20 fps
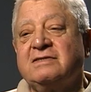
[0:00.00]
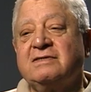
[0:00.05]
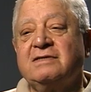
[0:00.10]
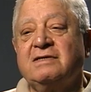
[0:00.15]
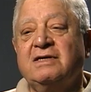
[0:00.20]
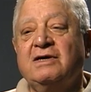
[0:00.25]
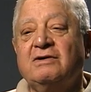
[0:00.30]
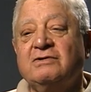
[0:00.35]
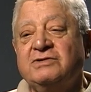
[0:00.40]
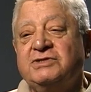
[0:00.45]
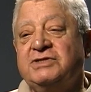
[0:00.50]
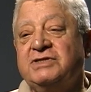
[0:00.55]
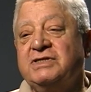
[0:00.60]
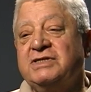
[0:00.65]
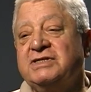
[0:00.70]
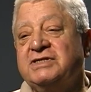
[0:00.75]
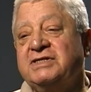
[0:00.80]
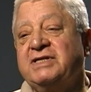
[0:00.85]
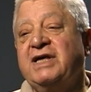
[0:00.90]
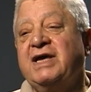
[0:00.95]
The ocean
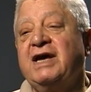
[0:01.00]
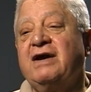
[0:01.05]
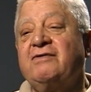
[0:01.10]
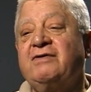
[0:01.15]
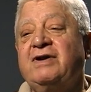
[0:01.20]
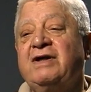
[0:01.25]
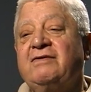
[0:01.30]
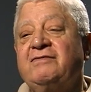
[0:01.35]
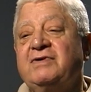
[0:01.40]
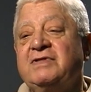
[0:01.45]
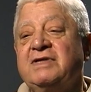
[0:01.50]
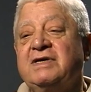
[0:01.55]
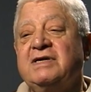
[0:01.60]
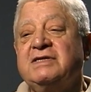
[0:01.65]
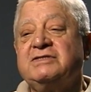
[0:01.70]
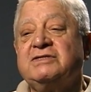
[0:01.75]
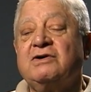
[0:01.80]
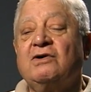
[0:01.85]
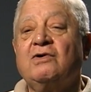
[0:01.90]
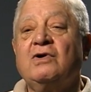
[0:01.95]
is there and everything.
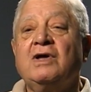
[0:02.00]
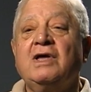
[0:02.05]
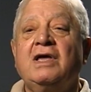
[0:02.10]
So